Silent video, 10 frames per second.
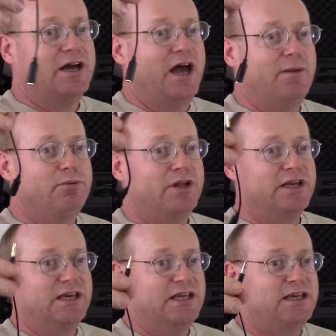I plug
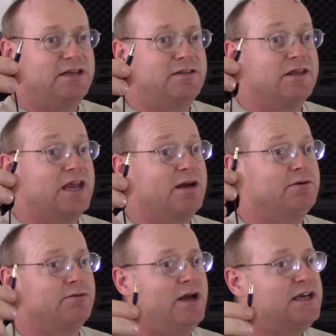it in, the
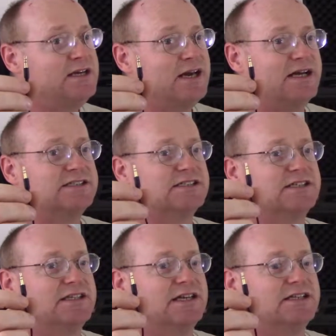camera recognizes
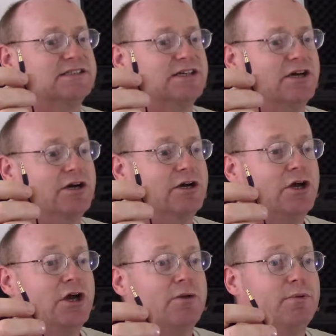it that it's there,
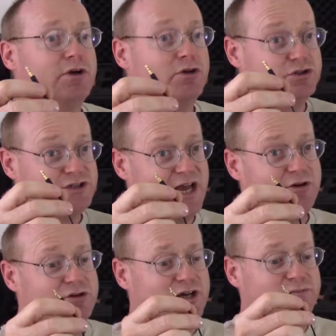but no
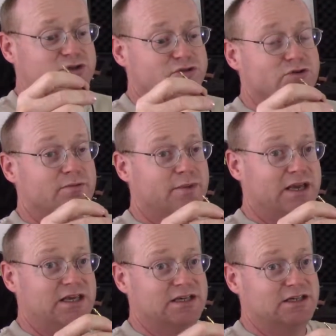sound comes through the
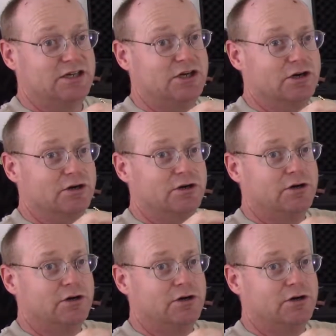mic into here.